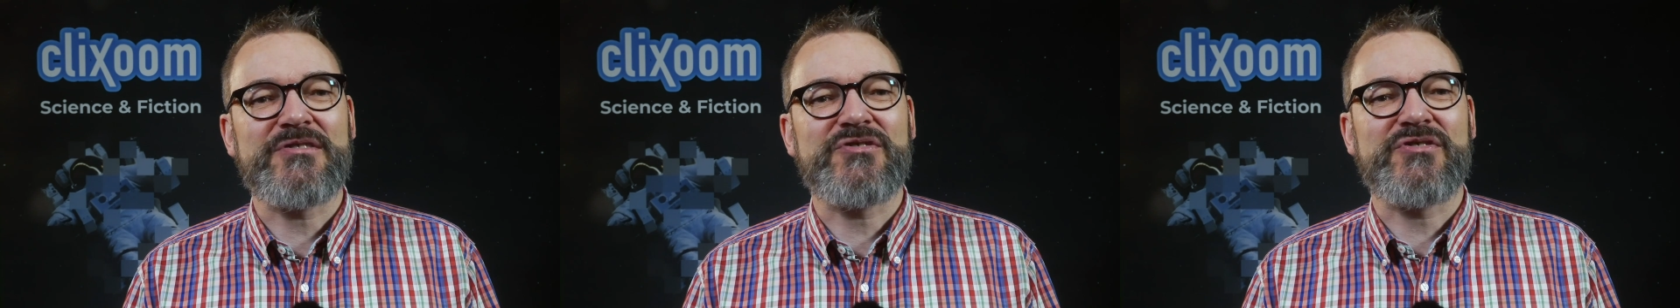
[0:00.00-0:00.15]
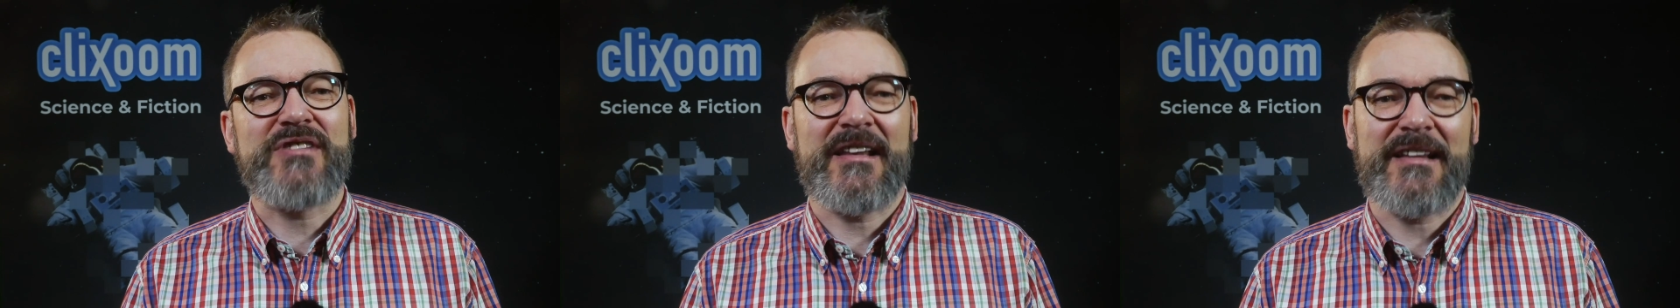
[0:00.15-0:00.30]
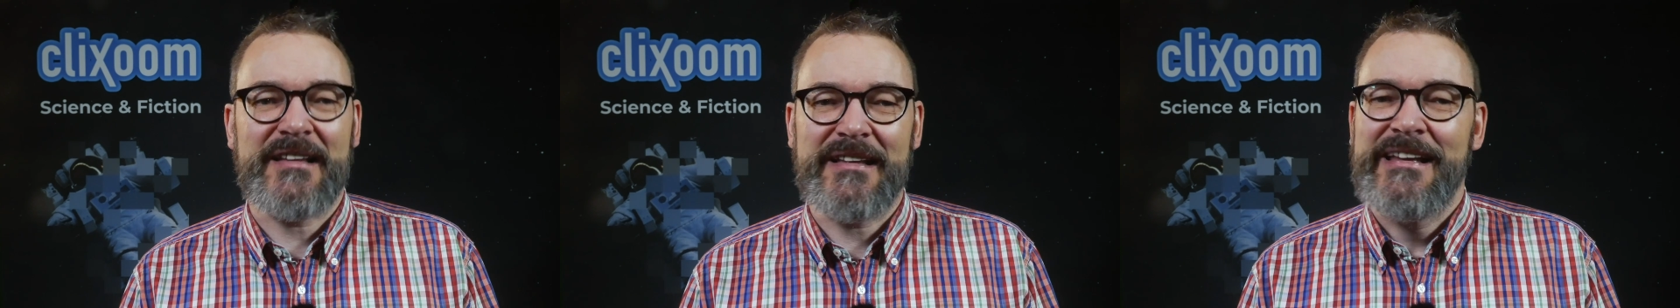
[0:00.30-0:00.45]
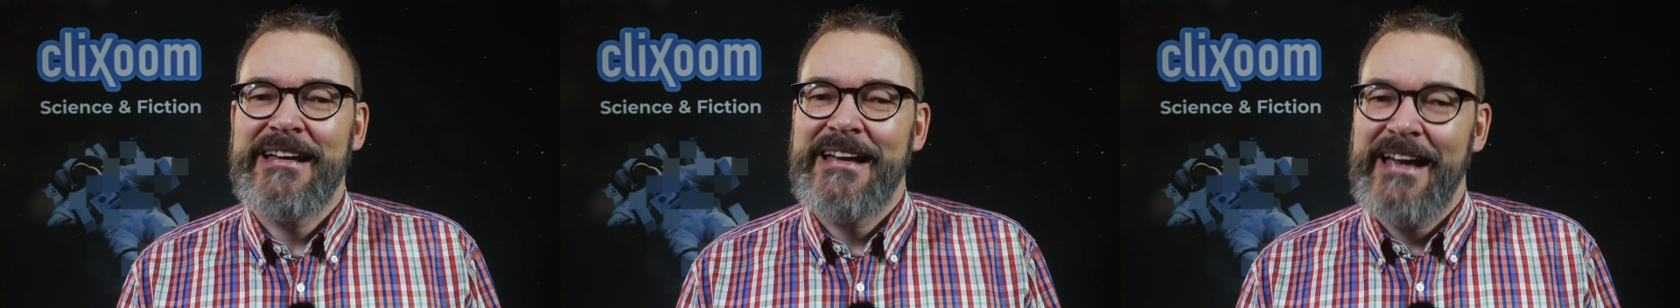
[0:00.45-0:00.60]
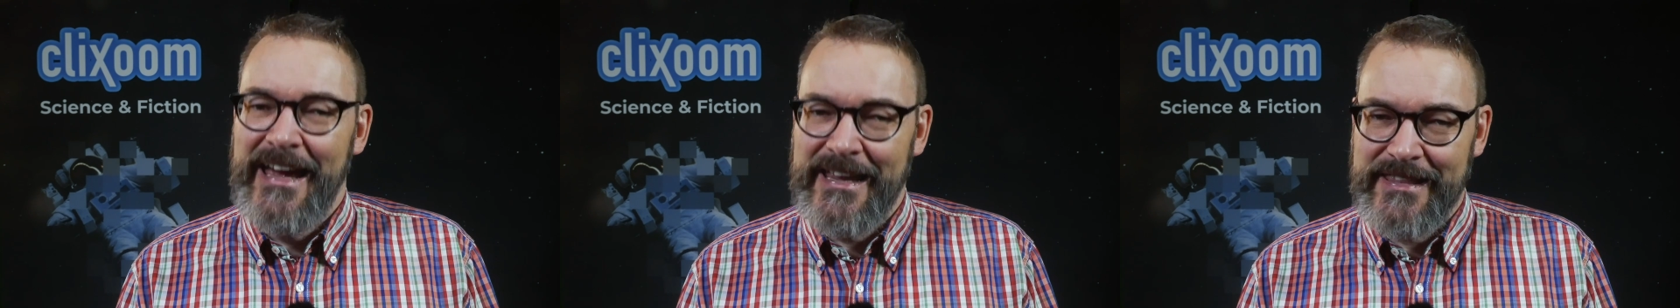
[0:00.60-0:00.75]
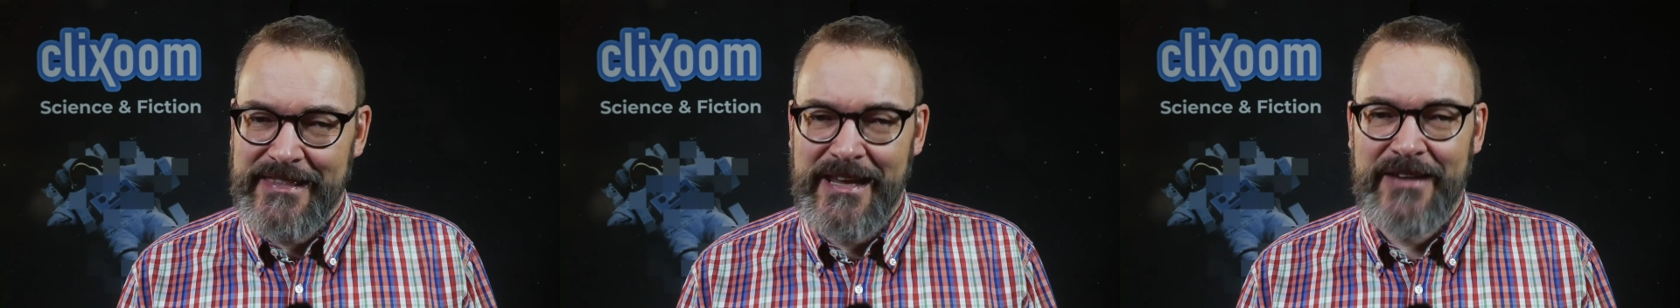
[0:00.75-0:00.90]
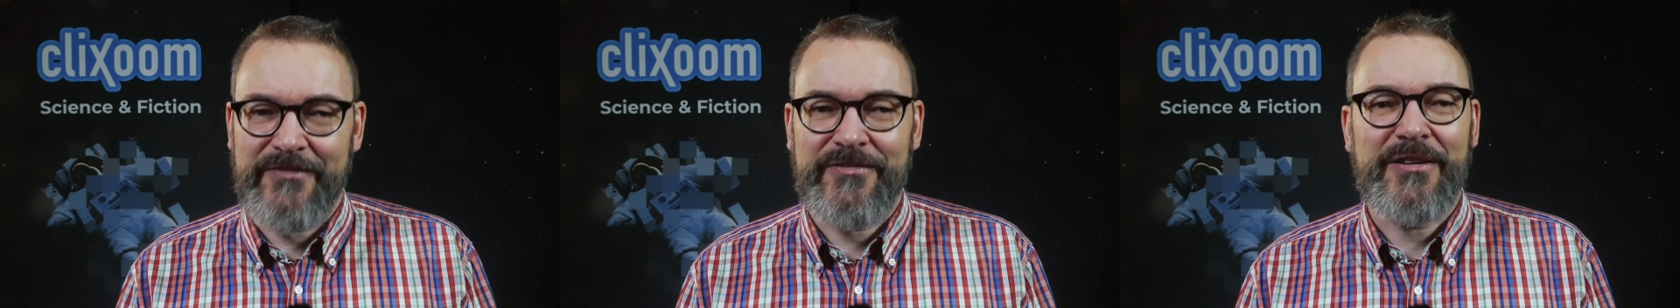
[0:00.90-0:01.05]
channel
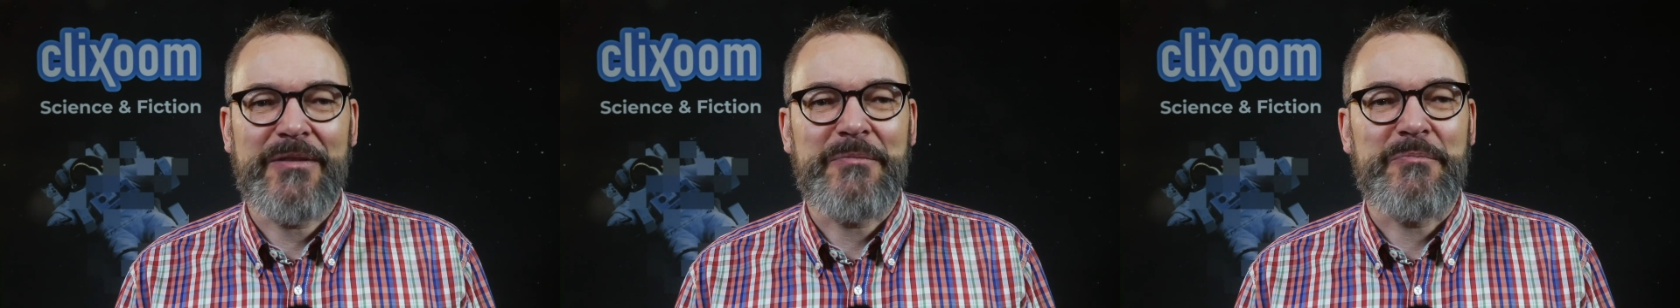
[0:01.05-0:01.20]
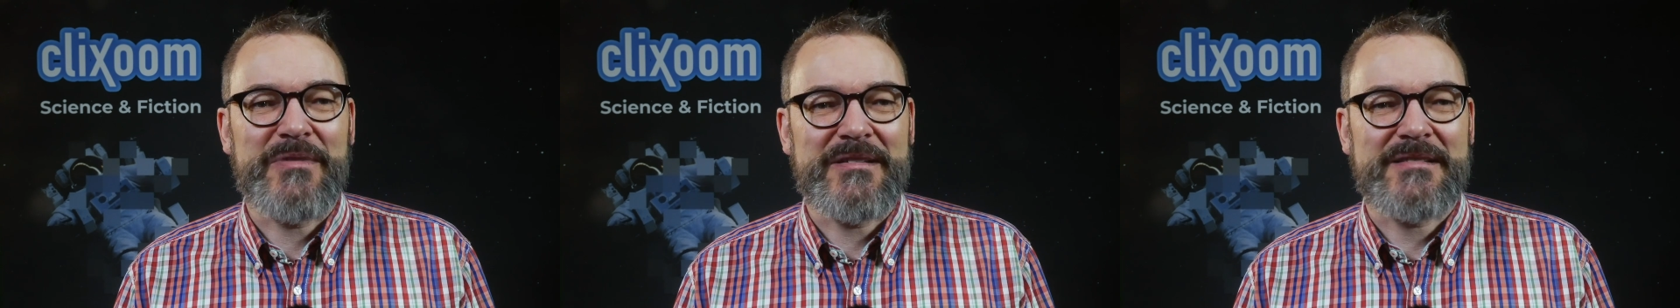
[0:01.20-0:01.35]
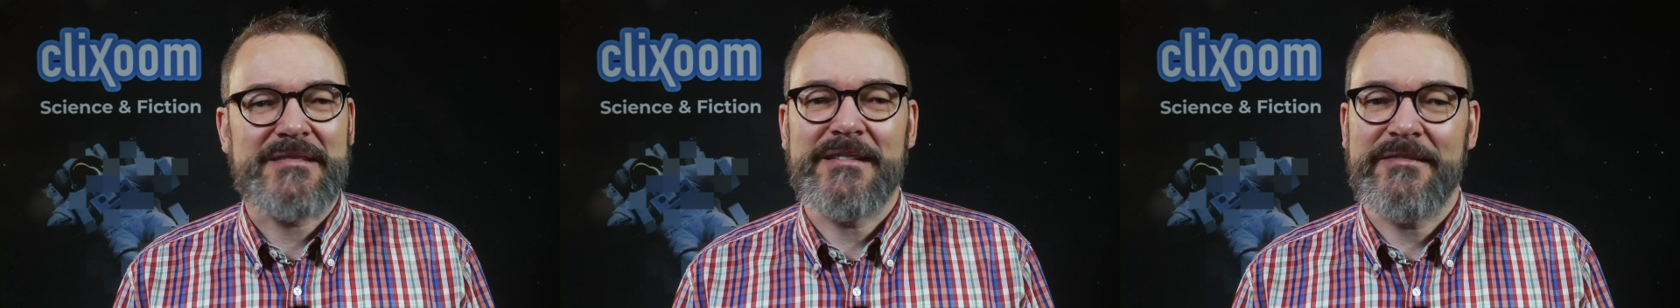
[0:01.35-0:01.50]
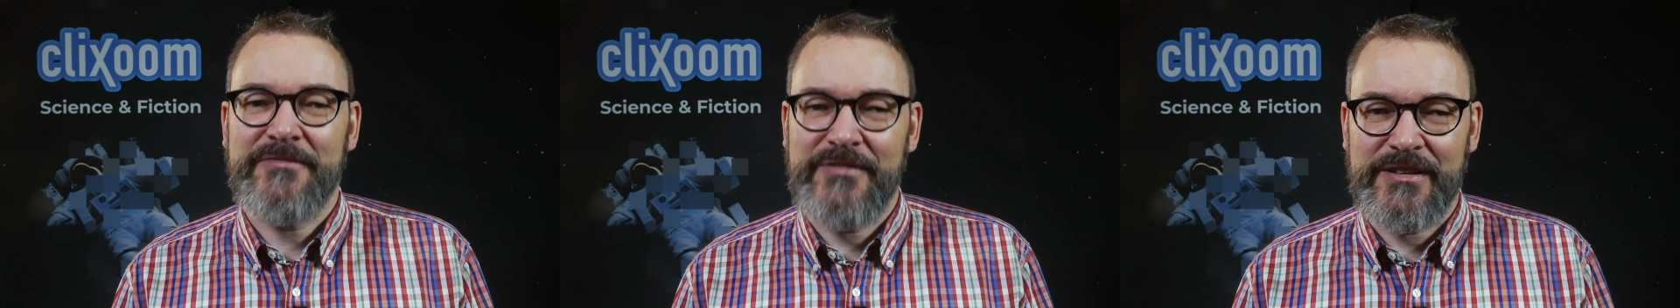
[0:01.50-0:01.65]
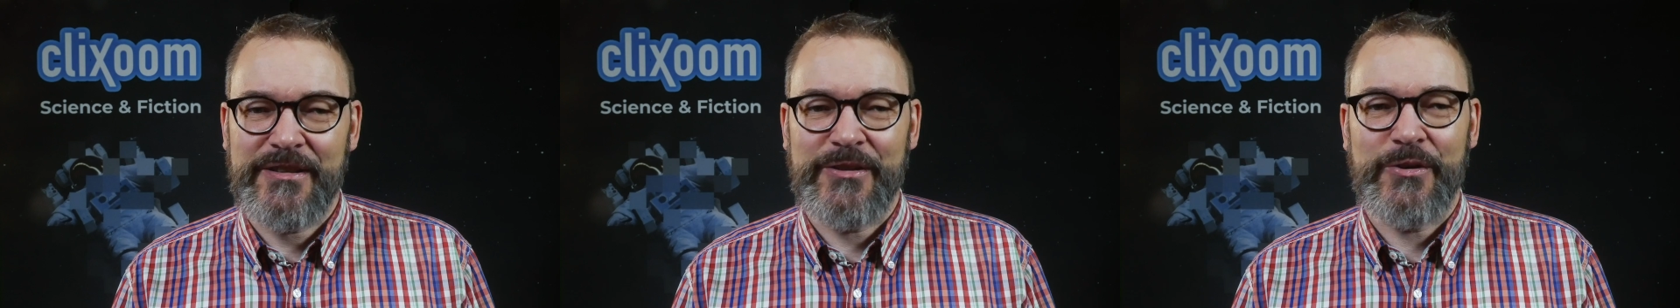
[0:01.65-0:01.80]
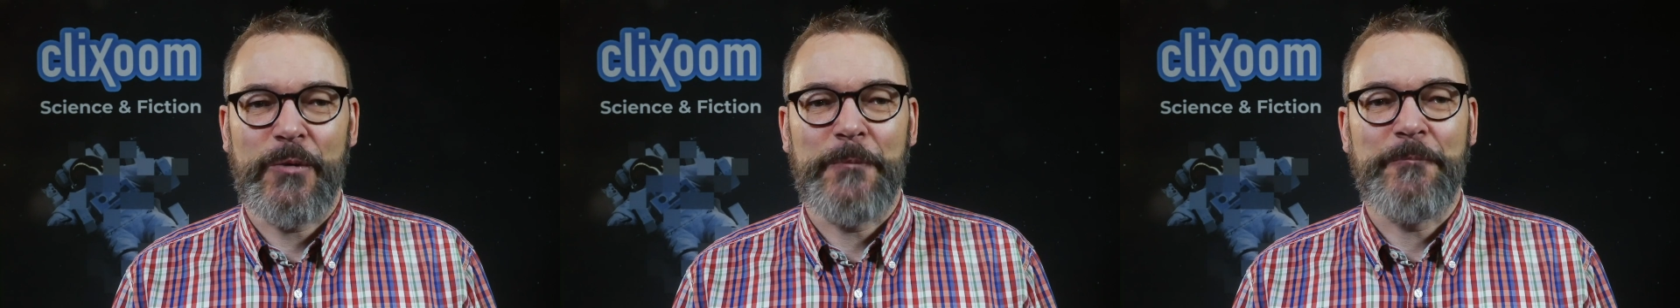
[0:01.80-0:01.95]
and never miss a video.